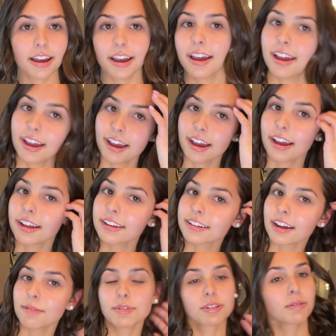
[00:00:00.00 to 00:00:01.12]
And
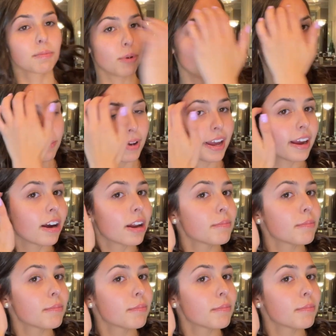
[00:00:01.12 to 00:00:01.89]
I'm just going to be pulling my hair out